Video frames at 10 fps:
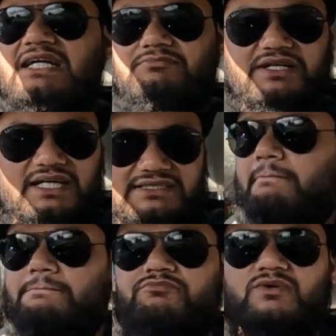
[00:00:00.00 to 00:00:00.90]
but
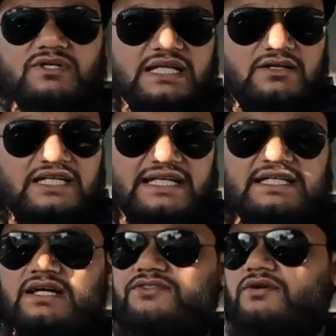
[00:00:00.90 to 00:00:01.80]
when I look at it, I
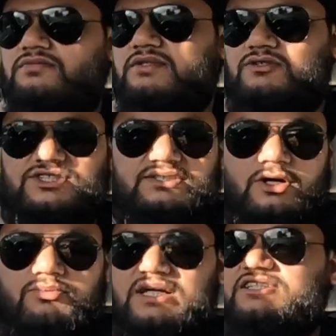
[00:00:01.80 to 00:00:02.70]
thought it would just
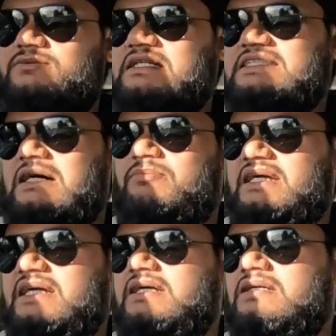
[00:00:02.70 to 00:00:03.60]
operate just by
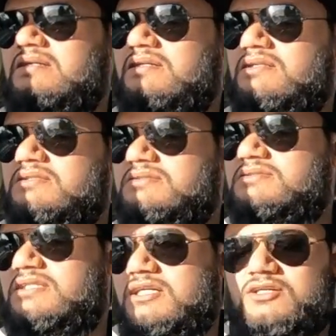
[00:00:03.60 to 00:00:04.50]
tapping.
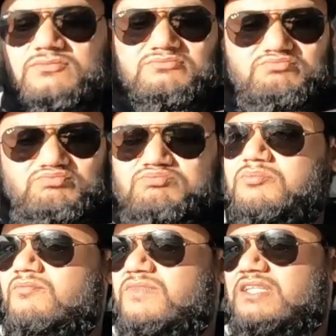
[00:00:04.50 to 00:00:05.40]
So
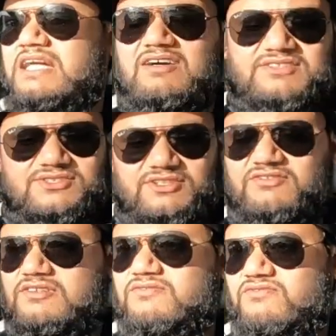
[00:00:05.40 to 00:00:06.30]
you have to sort of
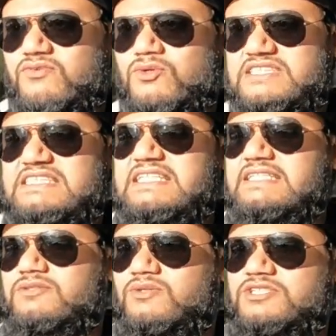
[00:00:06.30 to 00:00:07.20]
force it in
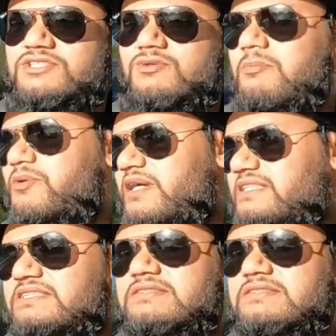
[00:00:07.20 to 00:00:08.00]
order to operate.